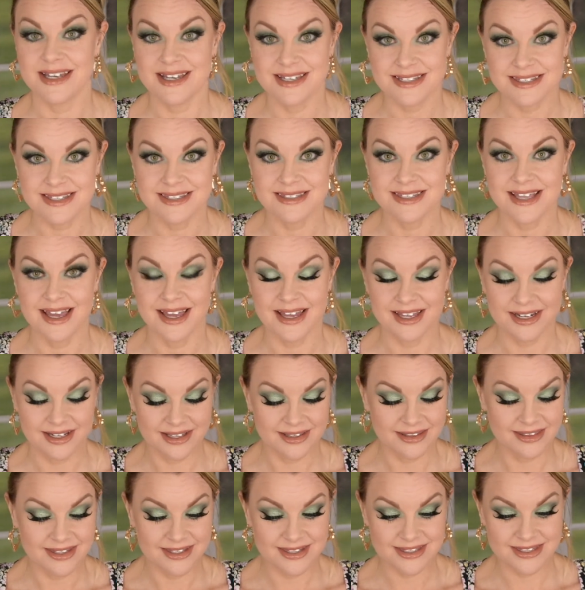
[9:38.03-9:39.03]
As I
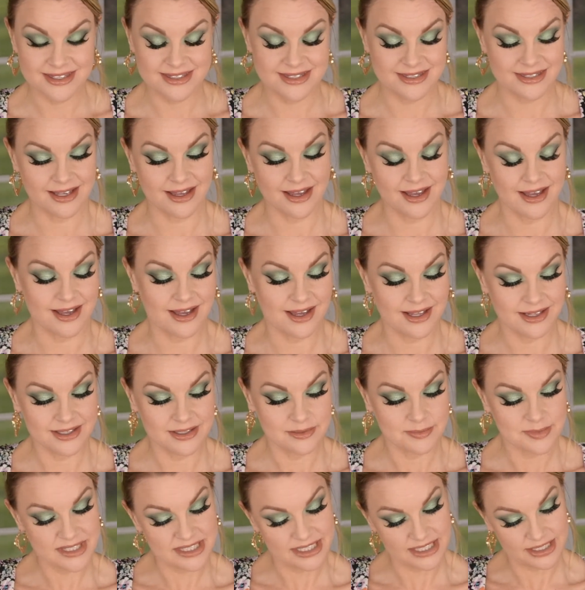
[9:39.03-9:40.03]
said, this
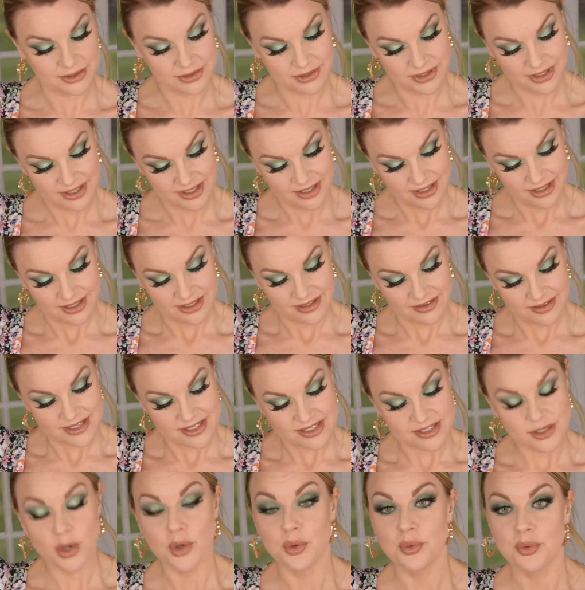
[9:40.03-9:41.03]
let me see here,
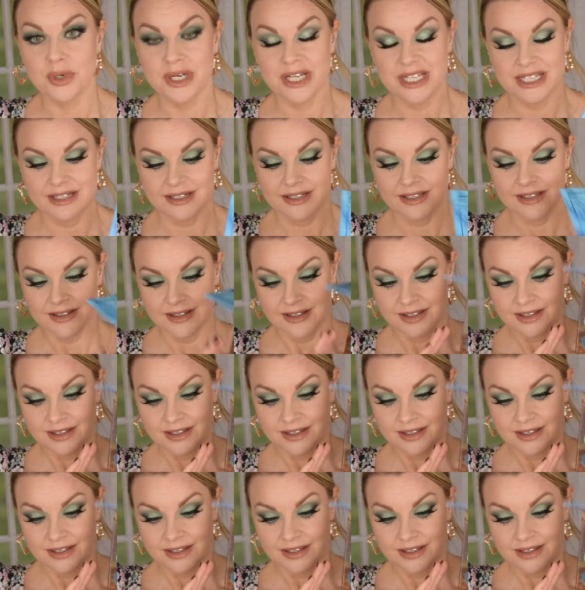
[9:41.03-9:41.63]
this Odin